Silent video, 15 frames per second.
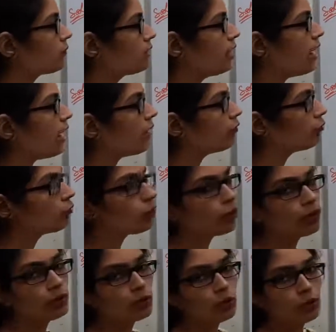I have
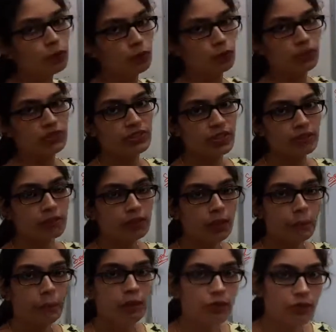told you whichever
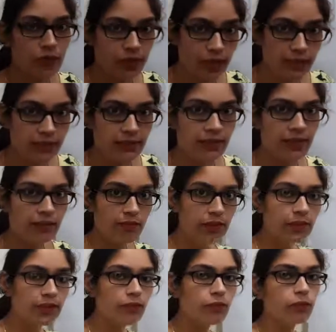number of years they
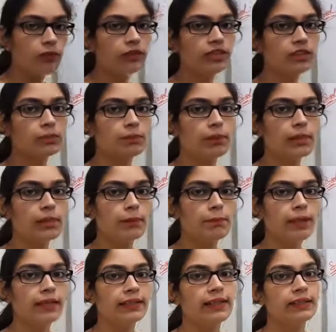will give you, just
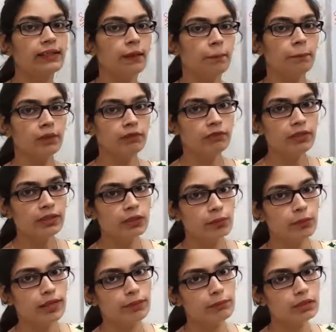multiply that number with
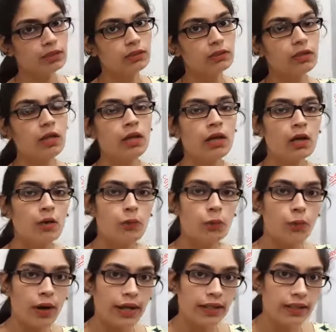12 because
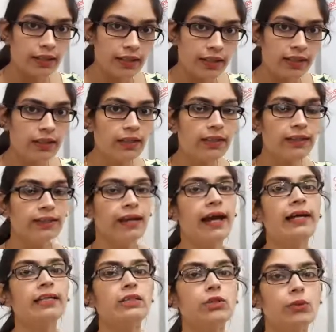1 year it
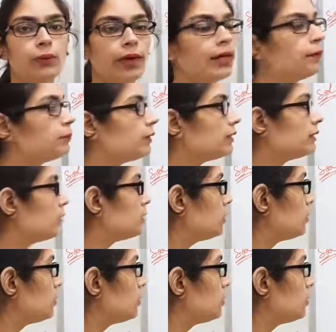has 12 months.